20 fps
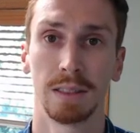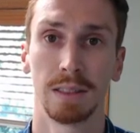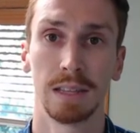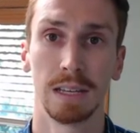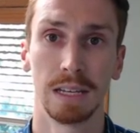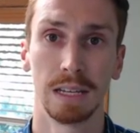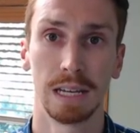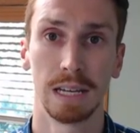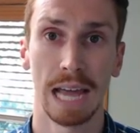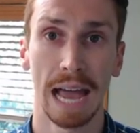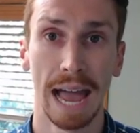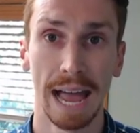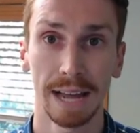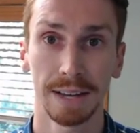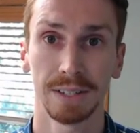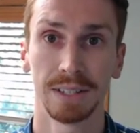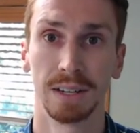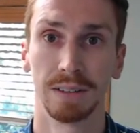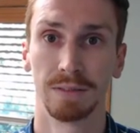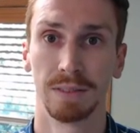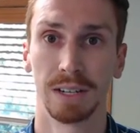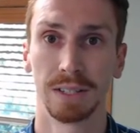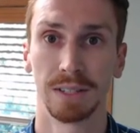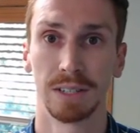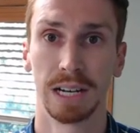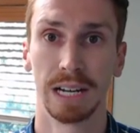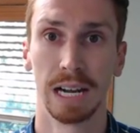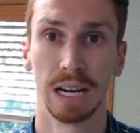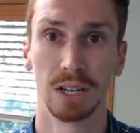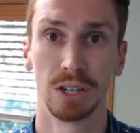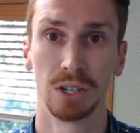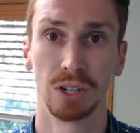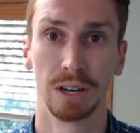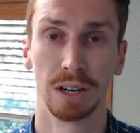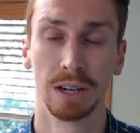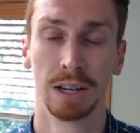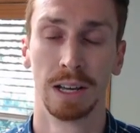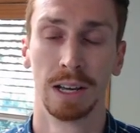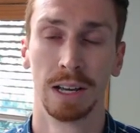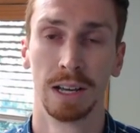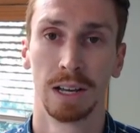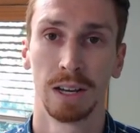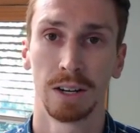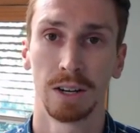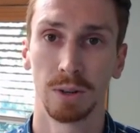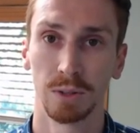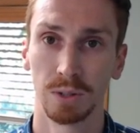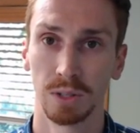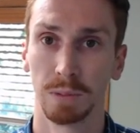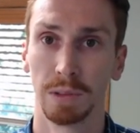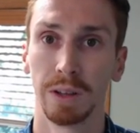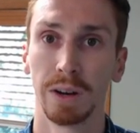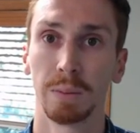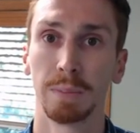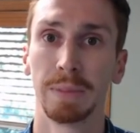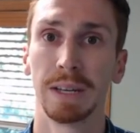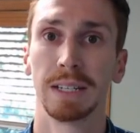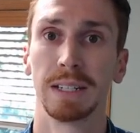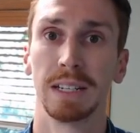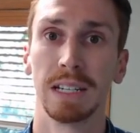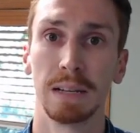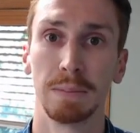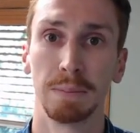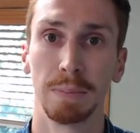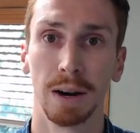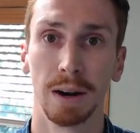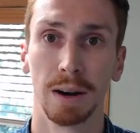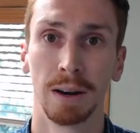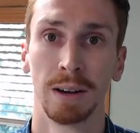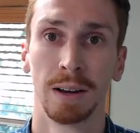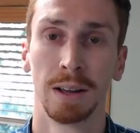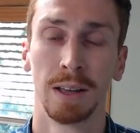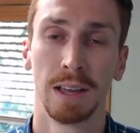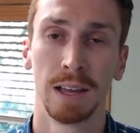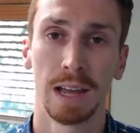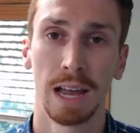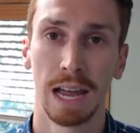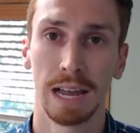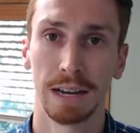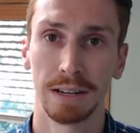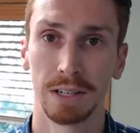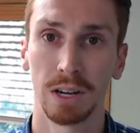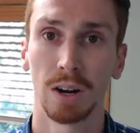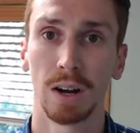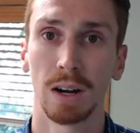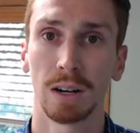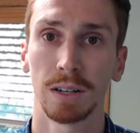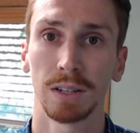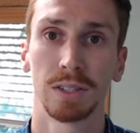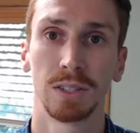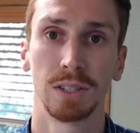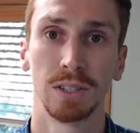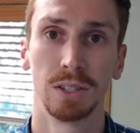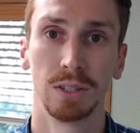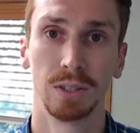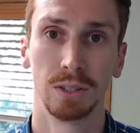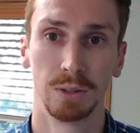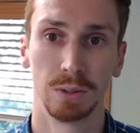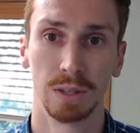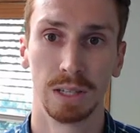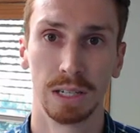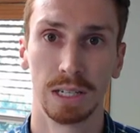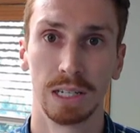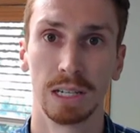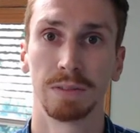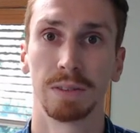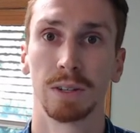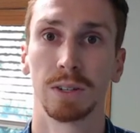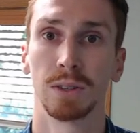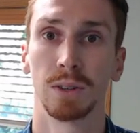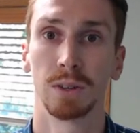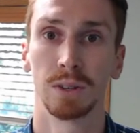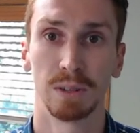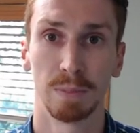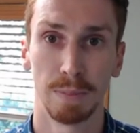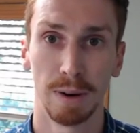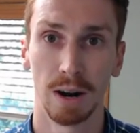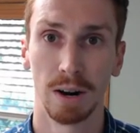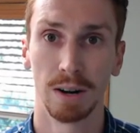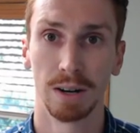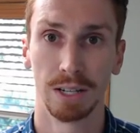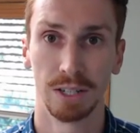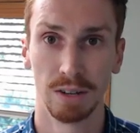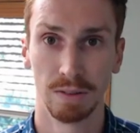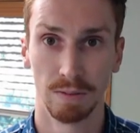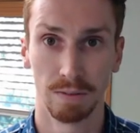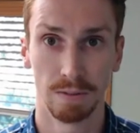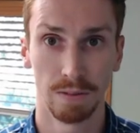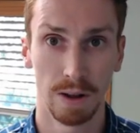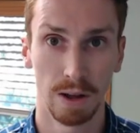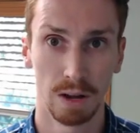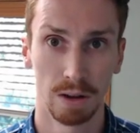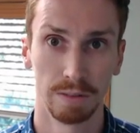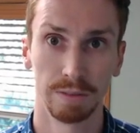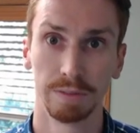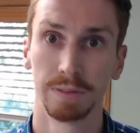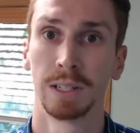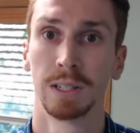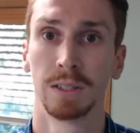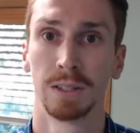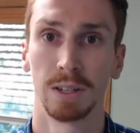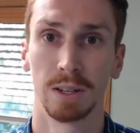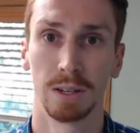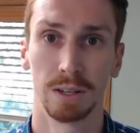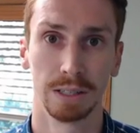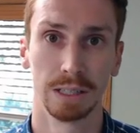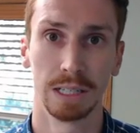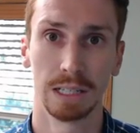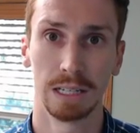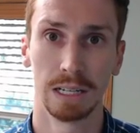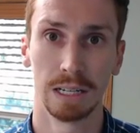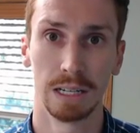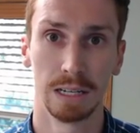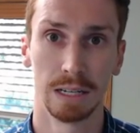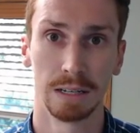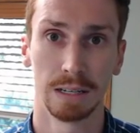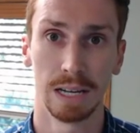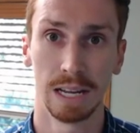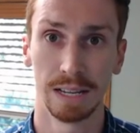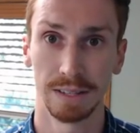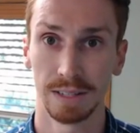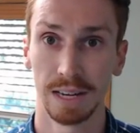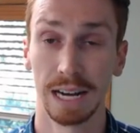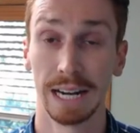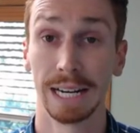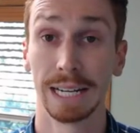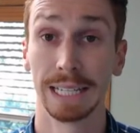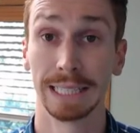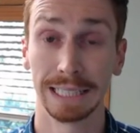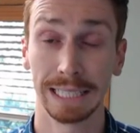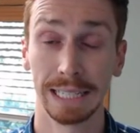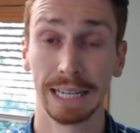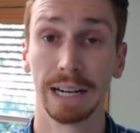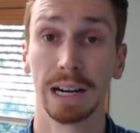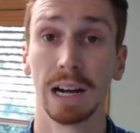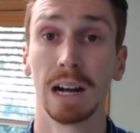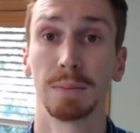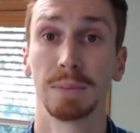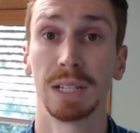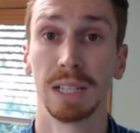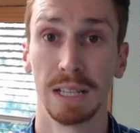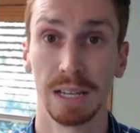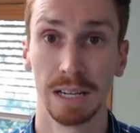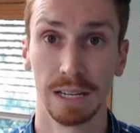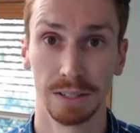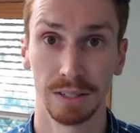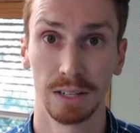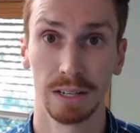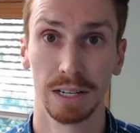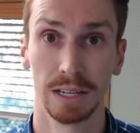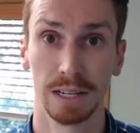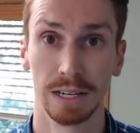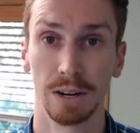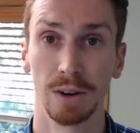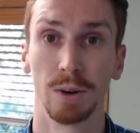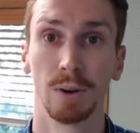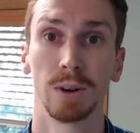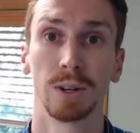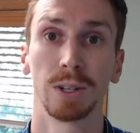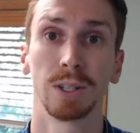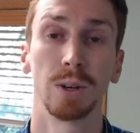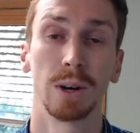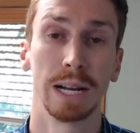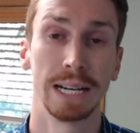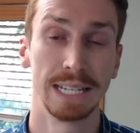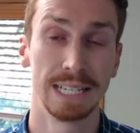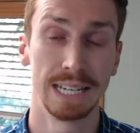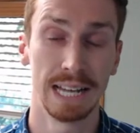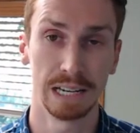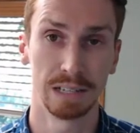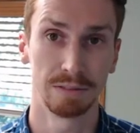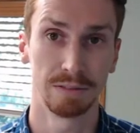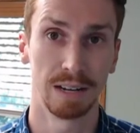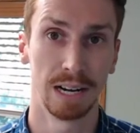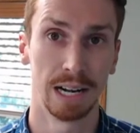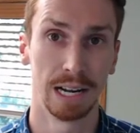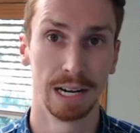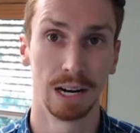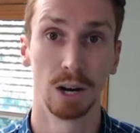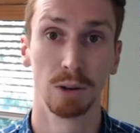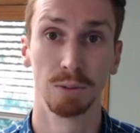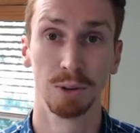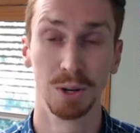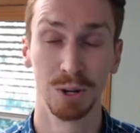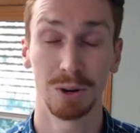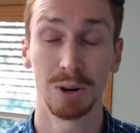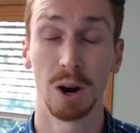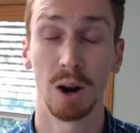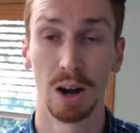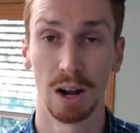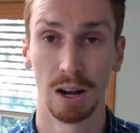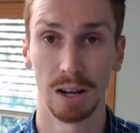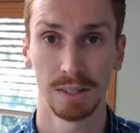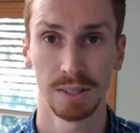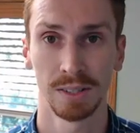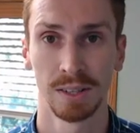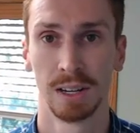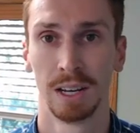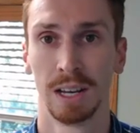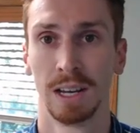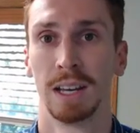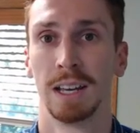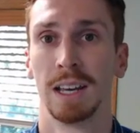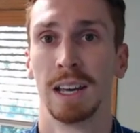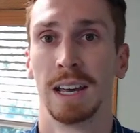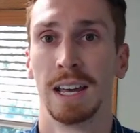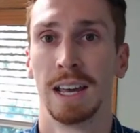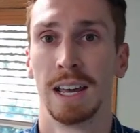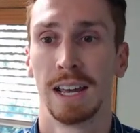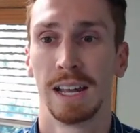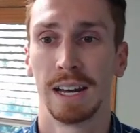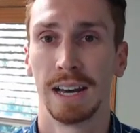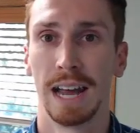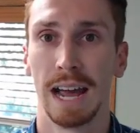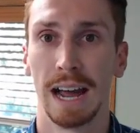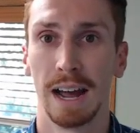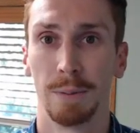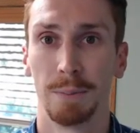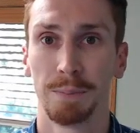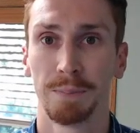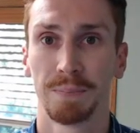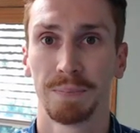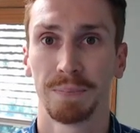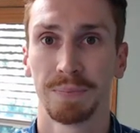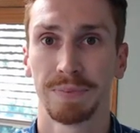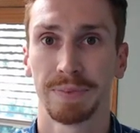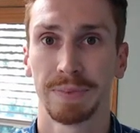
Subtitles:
The accident investigation goes a little bit deeper and talks to the different sorts of parties involved during the incident and leading up to the incident in order to identify a root cause. Now,